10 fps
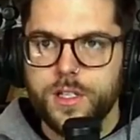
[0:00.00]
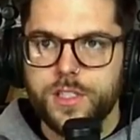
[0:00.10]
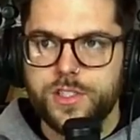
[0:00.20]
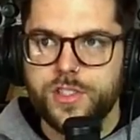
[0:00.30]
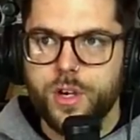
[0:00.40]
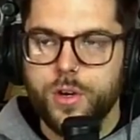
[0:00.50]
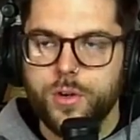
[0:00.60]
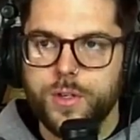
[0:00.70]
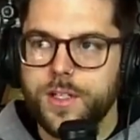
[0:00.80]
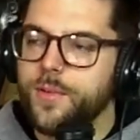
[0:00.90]
So
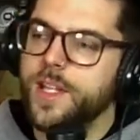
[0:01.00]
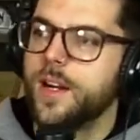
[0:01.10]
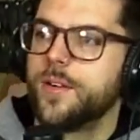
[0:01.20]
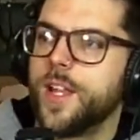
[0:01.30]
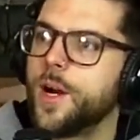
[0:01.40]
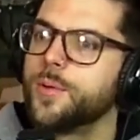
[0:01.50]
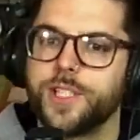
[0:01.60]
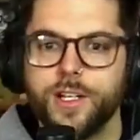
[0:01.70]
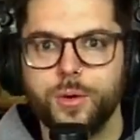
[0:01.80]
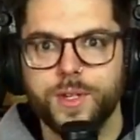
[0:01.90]
where the hell was I
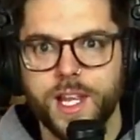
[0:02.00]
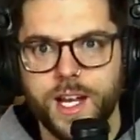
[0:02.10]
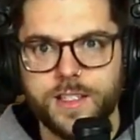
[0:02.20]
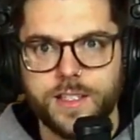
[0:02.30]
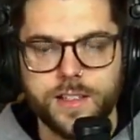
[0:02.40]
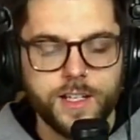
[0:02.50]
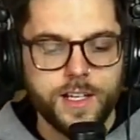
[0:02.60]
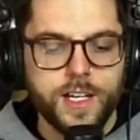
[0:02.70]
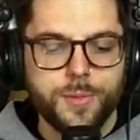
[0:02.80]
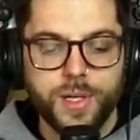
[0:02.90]
going with that idea?
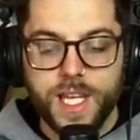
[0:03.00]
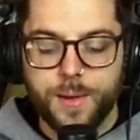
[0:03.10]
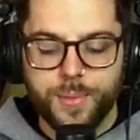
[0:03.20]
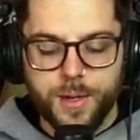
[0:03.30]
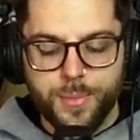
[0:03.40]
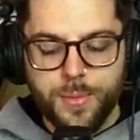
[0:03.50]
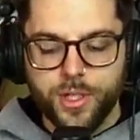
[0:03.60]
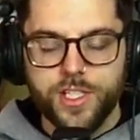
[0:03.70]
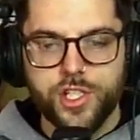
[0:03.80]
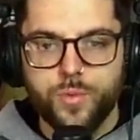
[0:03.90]
But yeah, people
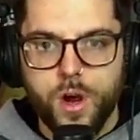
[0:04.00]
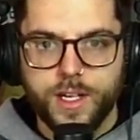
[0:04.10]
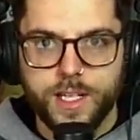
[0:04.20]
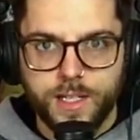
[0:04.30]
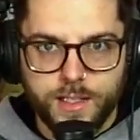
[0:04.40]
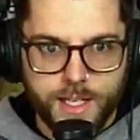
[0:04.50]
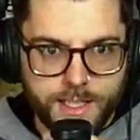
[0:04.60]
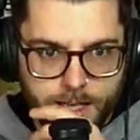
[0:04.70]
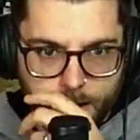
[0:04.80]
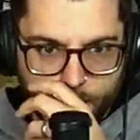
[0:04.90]
can just walk in and
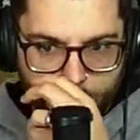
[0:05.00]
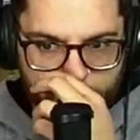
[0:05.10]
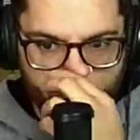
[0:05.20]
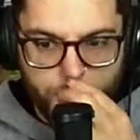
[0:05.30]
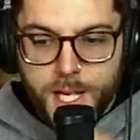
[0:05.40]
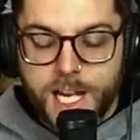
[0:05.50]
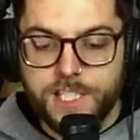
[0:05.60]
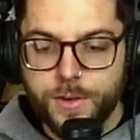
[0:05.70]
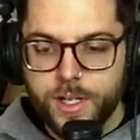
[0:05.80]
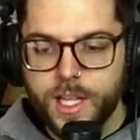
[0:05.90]
get haircuts. So it's
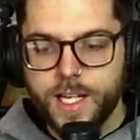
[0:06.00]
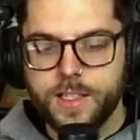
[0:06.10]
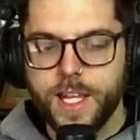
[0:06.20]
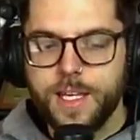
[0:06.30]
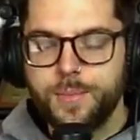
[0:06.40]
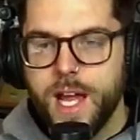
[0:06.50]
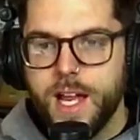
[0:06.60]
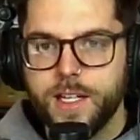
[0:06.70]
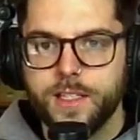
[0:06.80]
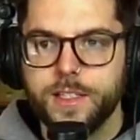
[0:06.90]
very like laid
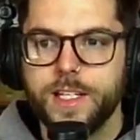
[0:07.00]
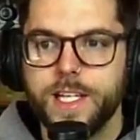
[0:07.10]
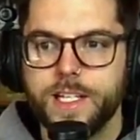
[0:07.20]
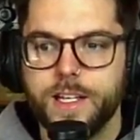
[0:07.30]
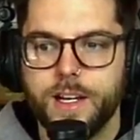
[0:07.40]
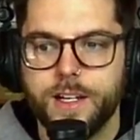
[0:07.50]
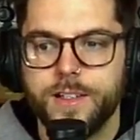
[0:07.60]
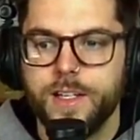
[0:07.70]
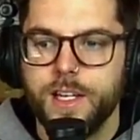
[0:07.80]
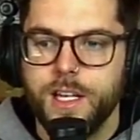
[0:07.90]
back, and
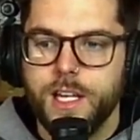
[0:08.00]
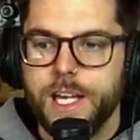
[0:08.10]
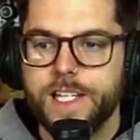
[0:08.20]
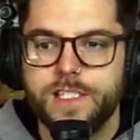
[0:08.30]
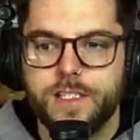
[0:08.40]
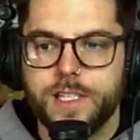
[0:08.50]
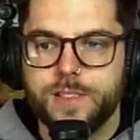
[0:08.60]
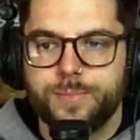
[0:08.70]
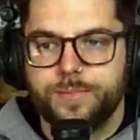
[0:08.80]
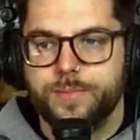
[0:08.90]
it's
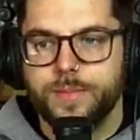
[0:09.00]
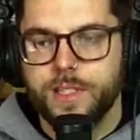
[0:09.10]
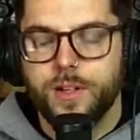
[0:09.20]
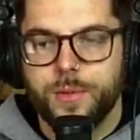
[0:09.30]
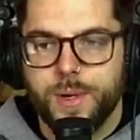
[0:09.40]
the